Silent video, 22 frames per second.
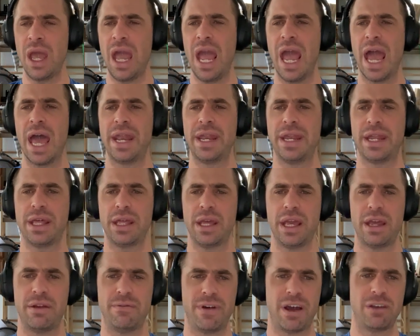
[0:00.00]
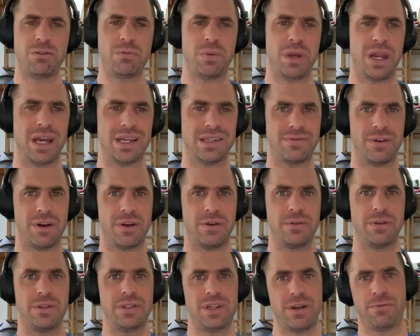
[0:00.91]
and investment has a
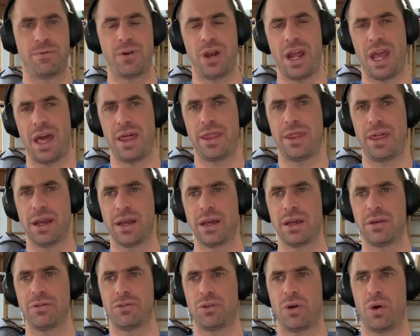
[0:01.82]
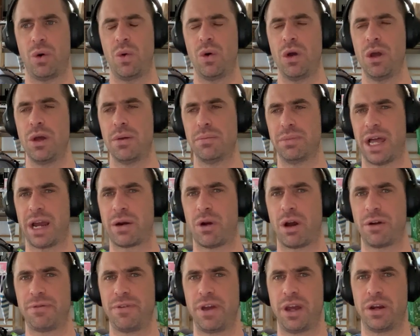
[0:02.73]
very different ethic. So
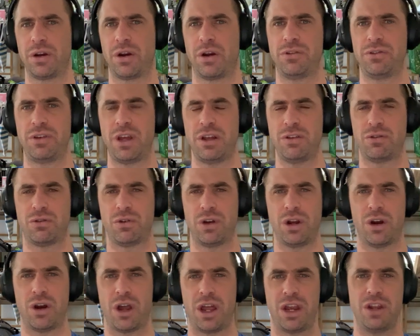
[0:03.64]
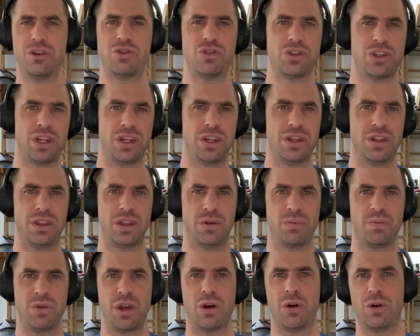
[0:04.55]
BlackRock, Vanguard, State Street are not interested in
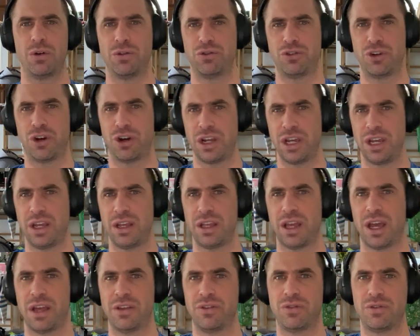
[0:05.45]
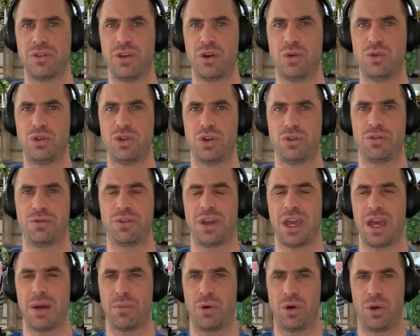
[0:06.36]
the hero's journey as, you know, Joseph
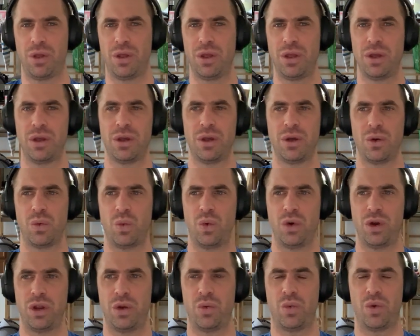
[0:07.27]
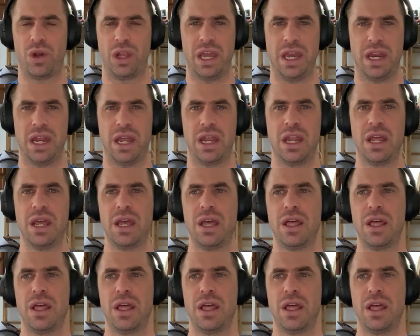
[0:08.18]
Campbell would relate it.